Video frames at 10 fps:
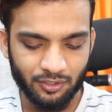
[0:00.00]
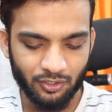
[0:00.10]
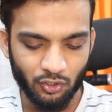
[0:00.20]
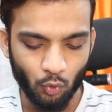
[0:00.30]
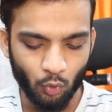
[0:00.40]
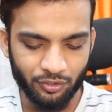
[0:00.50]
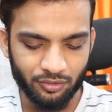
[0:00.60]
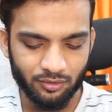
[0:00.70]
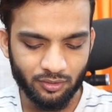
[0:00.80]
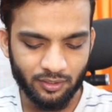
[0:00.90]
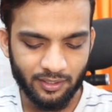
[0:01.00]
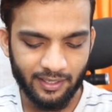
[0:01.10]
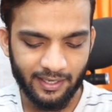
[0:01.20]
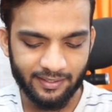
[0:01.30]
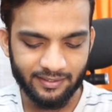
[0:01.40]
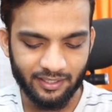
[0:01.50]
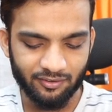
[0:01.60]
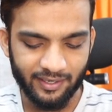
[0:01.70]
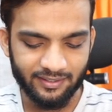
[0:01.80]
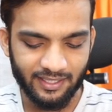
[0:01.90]
node and then
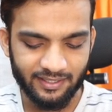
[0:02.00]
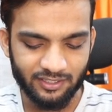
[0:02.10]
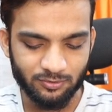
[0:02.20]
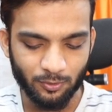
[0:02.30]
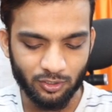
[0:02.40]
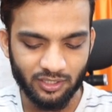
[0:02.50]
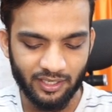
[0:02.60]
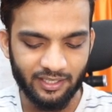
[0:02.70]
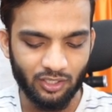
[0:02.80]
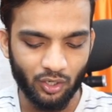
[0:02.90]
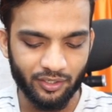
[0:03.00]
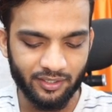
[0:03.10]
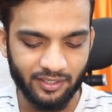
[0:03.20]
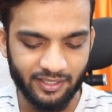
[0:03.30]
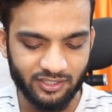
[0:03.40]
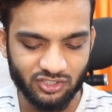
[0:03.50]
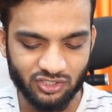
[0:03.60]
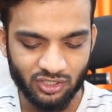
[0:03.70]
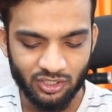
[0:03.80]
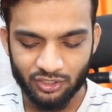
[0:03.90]
right. That is what the in order is.